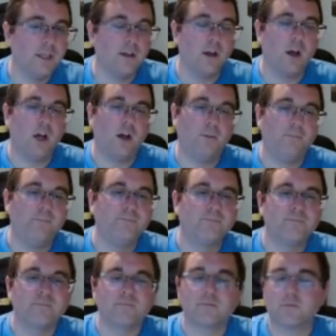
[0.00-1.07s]

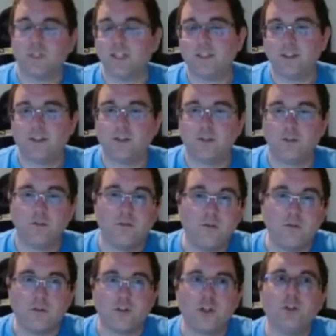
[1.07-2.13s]
The
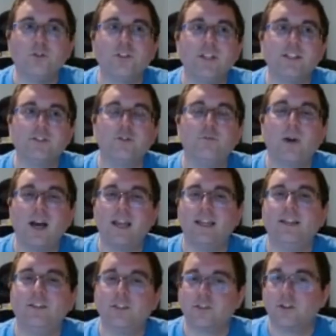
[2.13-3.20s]
choosing to buy
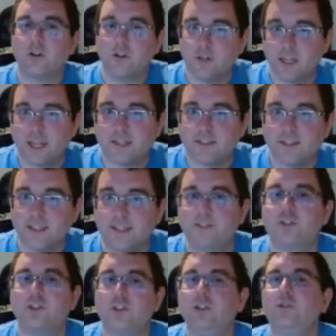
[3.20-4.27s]
into starter decks
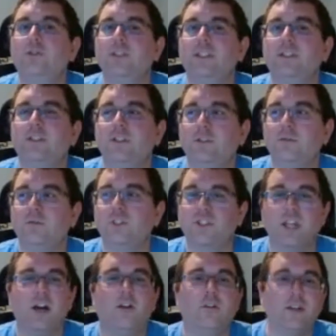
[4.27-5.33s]
is choosing to
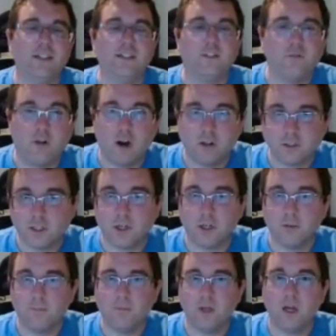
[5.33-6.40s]
sell in the long
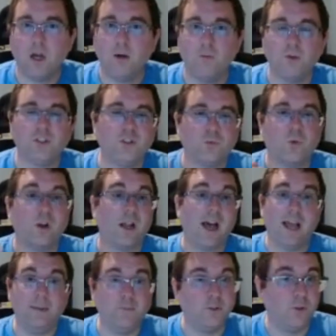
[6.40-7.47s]
term, which is what
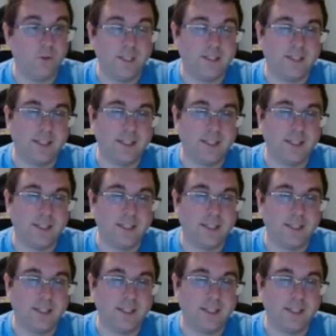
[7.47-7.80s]
I'm doing.